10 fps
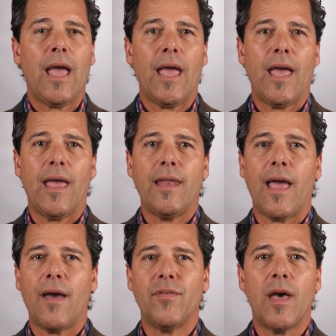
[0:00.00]
and
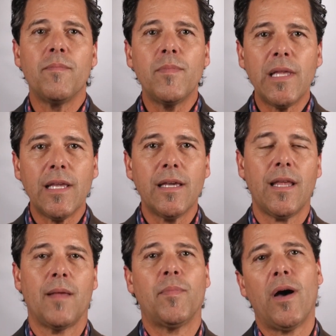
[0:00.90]
have
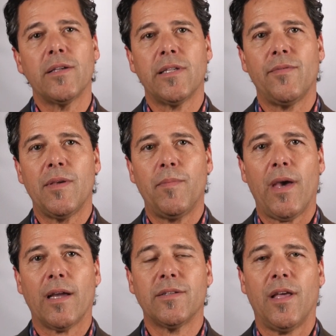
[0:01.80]
immediate and positive
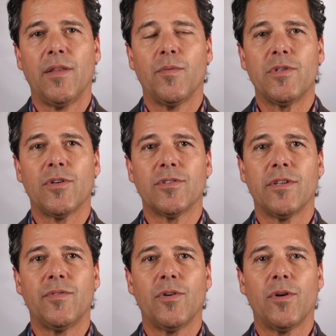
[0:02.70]
impact on the
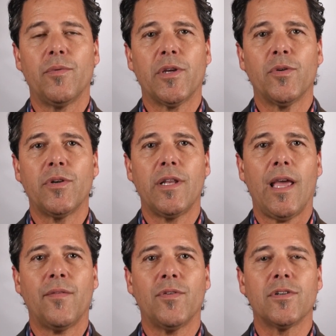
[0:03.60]
results of your
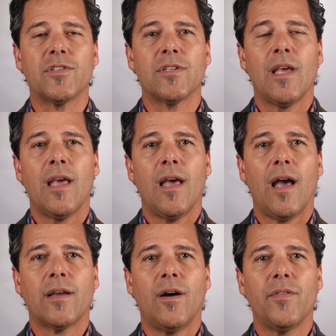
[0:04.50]
recruiting efforts.
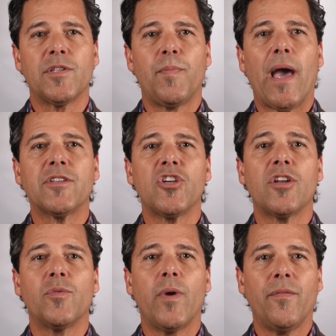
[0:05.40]
I call this back
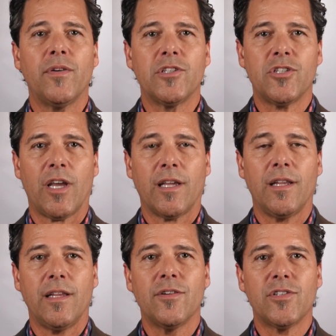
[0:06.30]
channel reference checking,
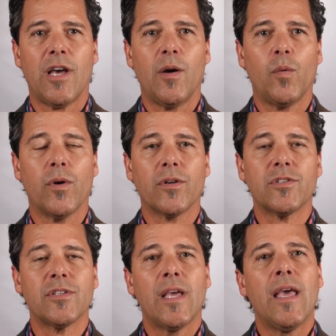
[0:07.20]
and here's how it
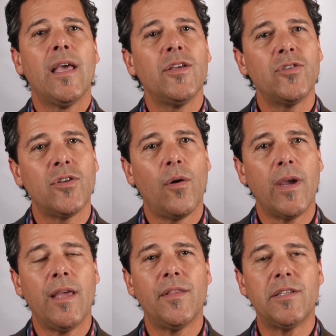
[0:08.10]
works. So
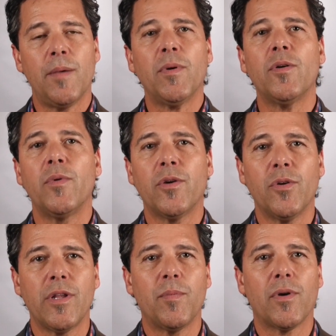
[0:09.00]
in the typical
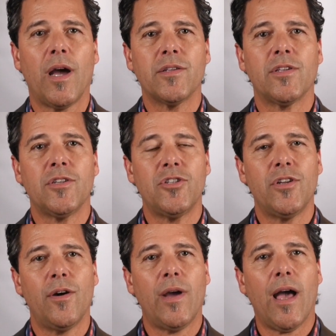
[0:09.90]
recruiting process, you
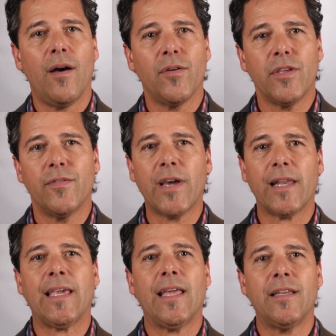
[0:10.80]
know how you've got
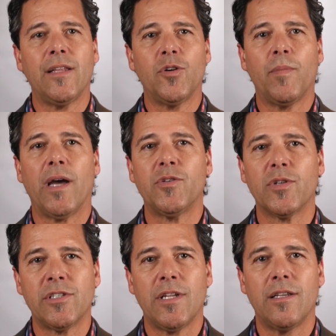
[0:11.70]
a candidate you're about to
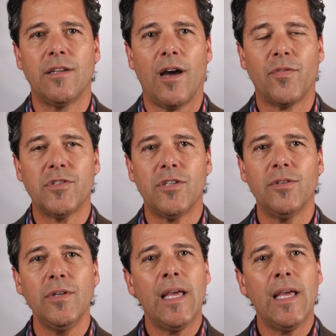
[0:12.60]
extend an offer to,